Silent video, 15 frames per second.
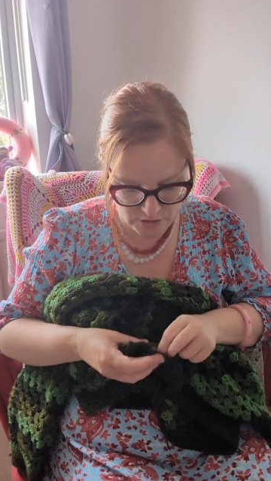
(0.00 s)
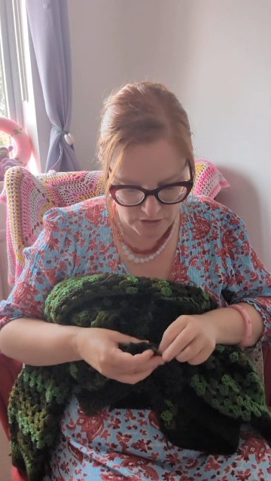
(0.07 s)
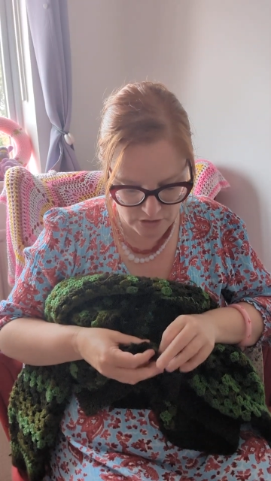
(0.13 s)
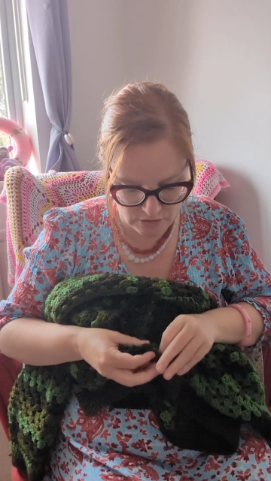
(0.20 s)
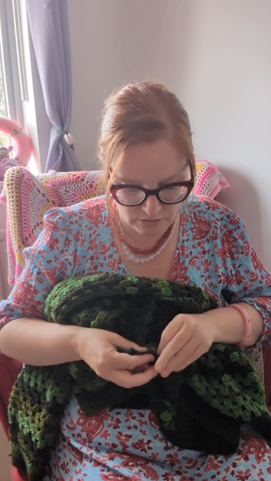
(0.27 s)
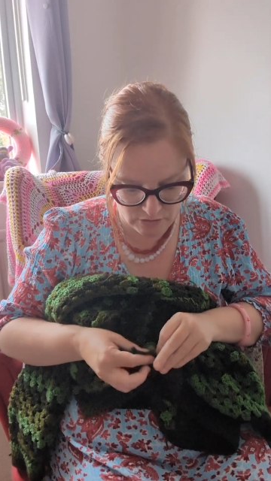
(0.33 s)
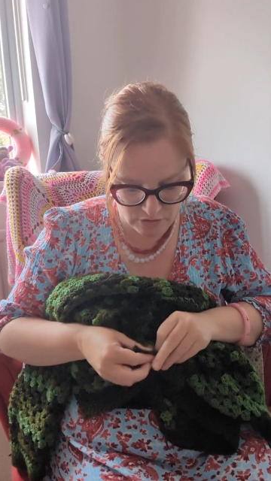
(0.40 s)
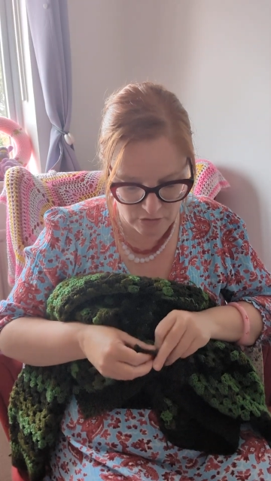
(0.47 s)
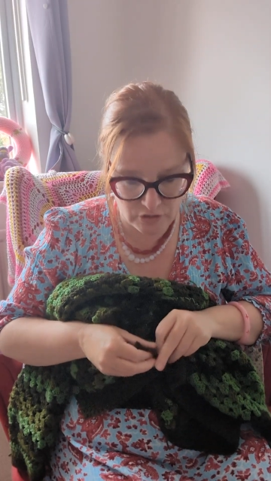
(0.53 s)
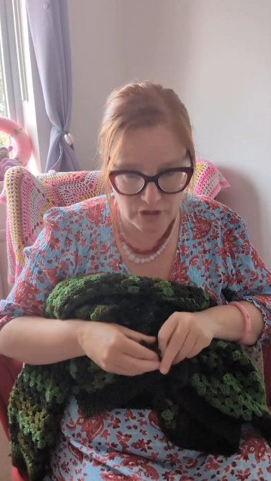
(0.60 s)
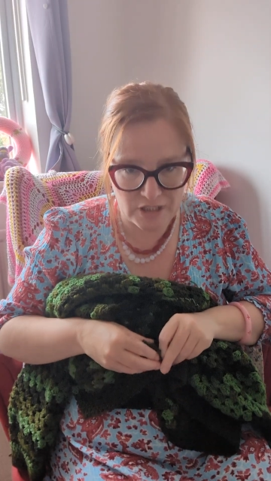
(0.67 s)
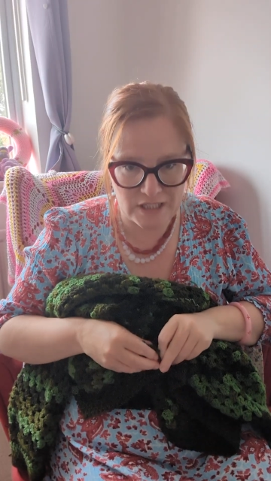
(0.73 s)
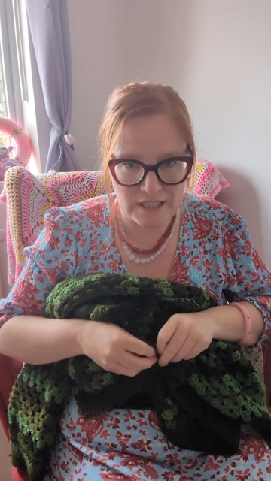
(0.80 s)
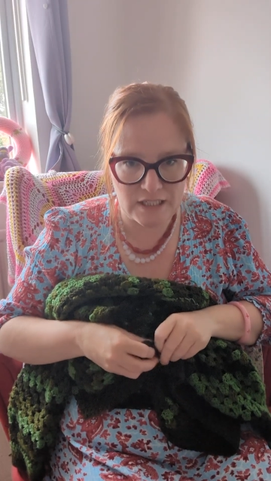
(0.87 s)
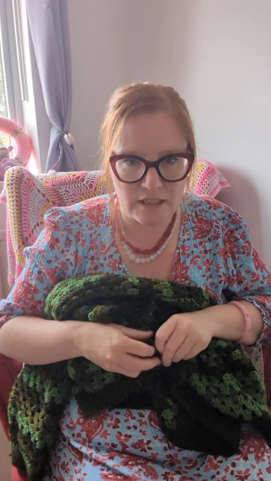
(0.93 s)
I don't
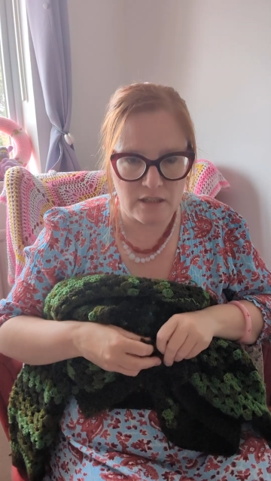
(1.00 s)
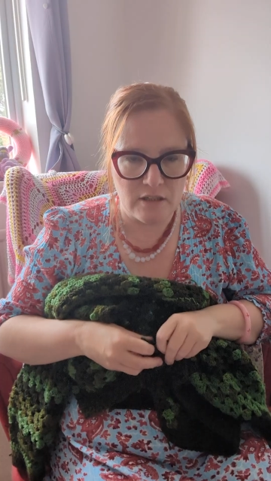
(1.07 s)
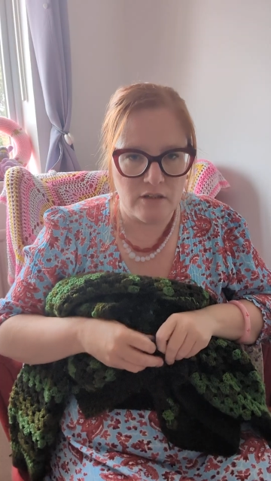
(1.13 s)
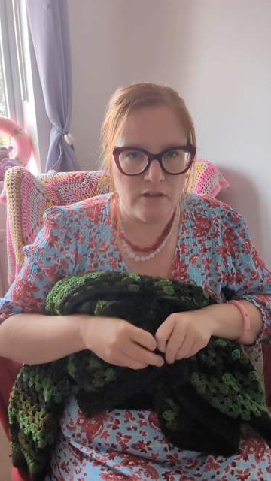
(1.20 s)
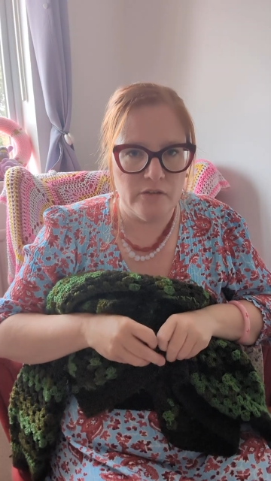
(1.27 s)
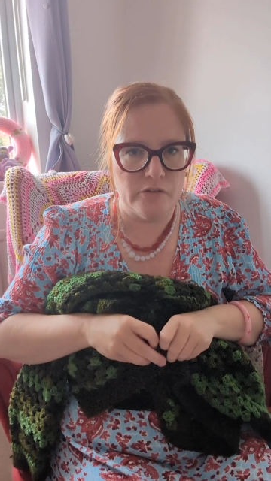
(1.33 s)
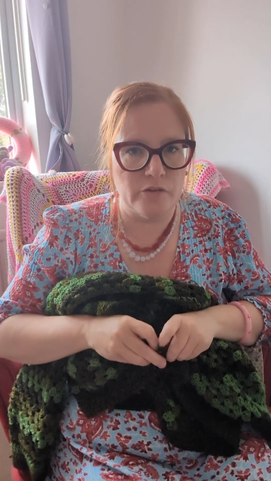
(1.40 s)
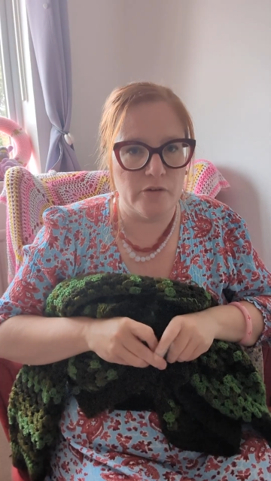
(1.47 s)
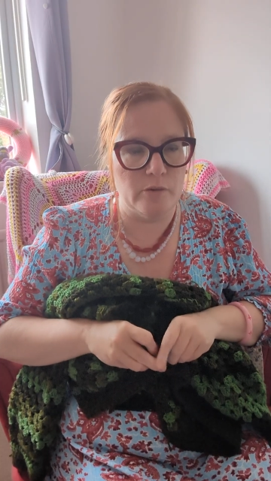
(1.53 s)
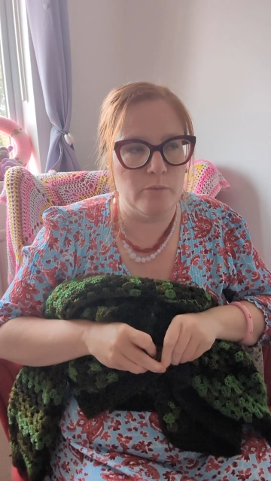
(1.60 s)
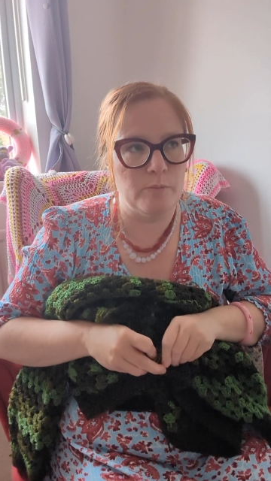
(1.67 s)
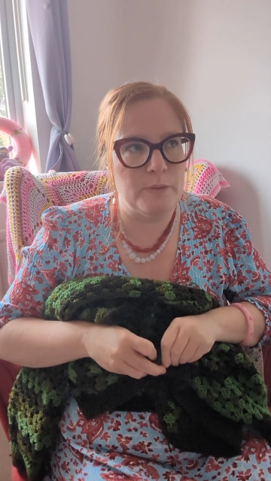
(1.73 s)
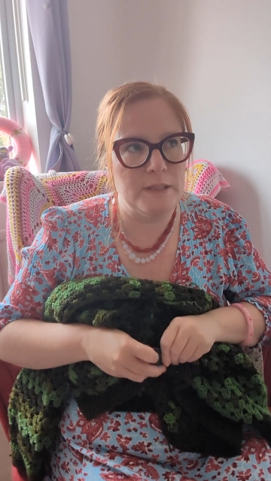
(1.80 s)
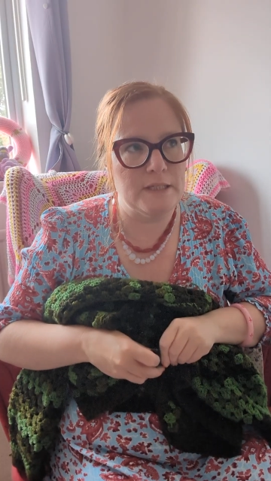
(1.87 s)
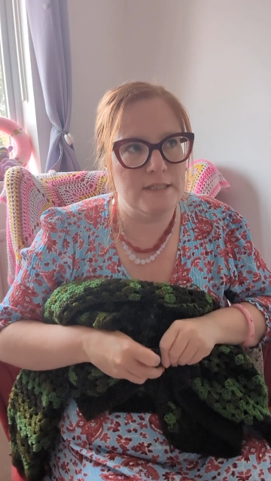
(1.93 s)
usually, so
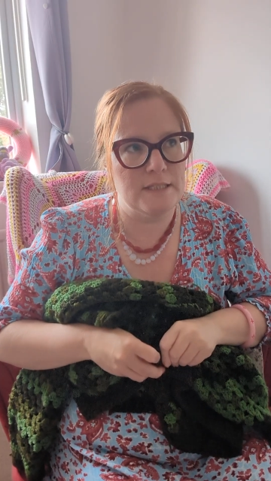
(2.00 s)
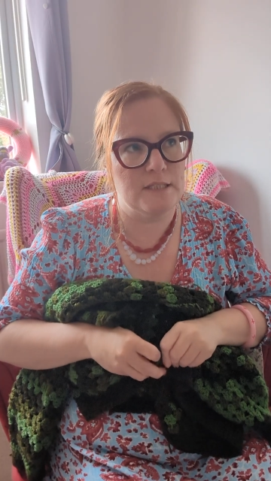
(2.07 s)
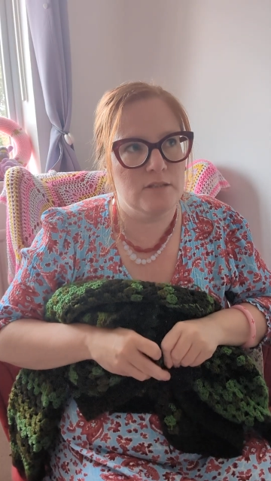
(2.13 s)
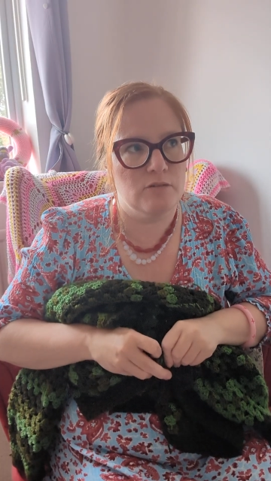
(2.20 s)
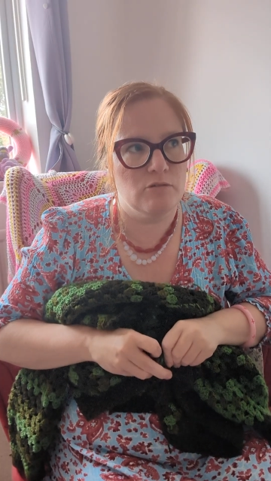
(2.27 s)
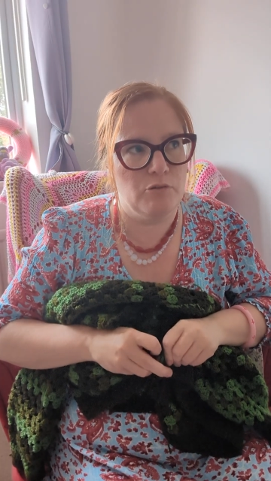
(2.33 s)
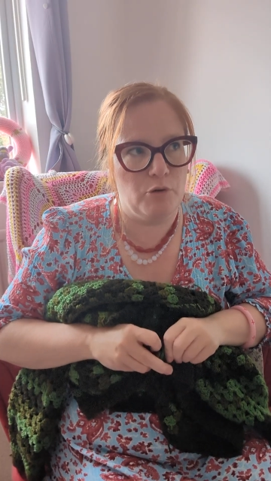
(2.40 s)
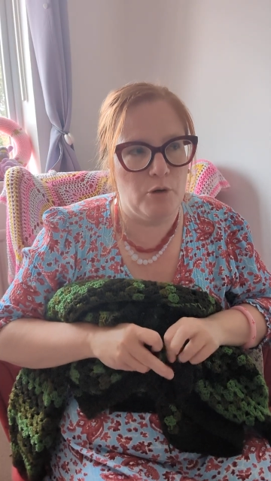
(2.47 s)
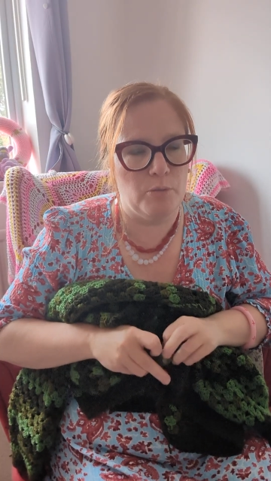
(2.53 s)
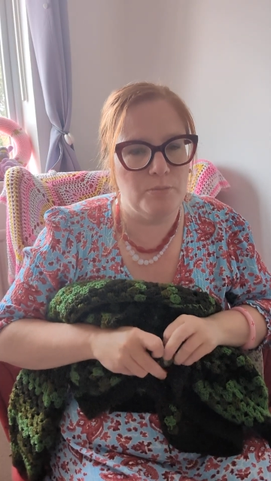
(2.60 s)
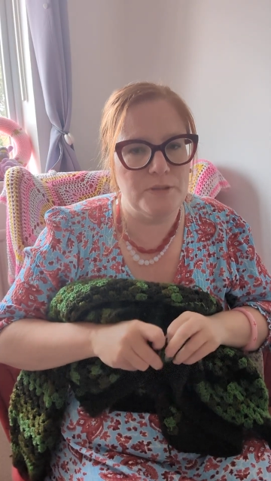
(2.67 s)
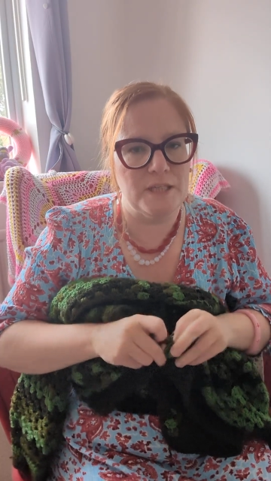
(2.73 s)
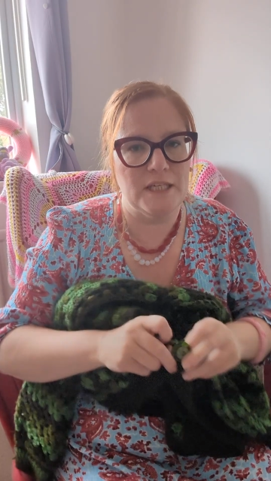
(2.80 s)
because it's cropped,